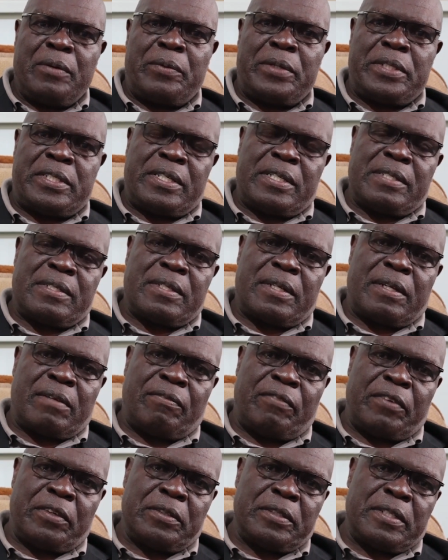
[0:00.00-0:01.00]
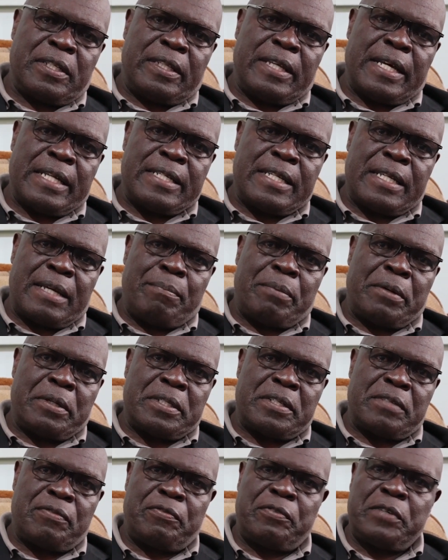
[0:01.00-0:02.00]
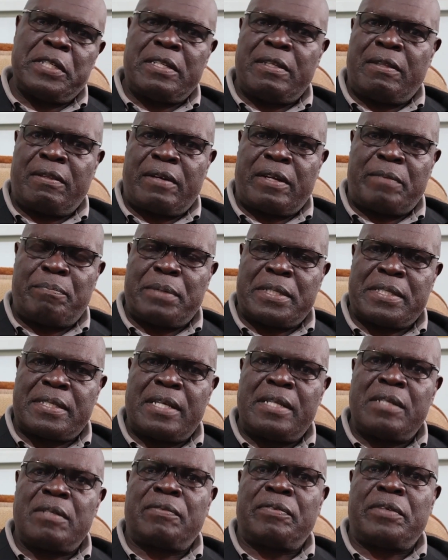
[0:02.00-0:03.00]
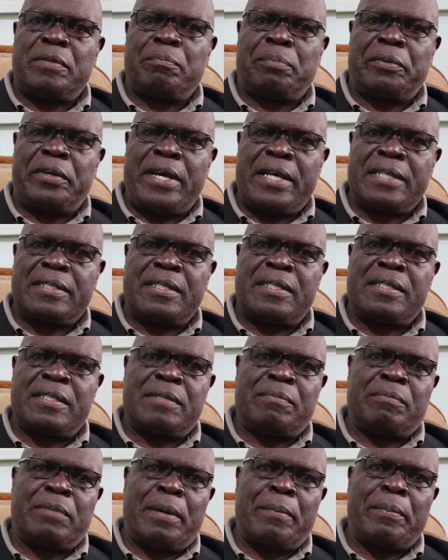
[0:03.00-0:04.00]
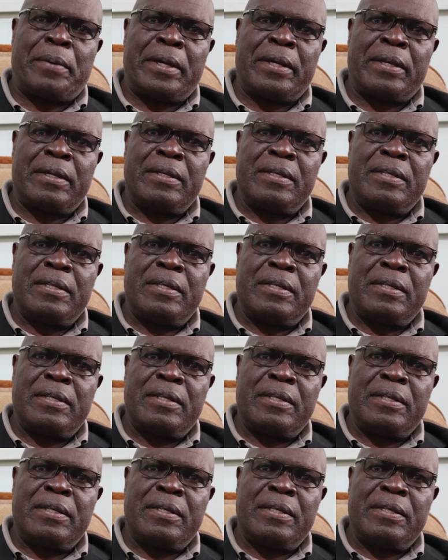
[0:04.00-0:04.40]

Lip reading: which has revealed that about 43% of employers in Zimbabwe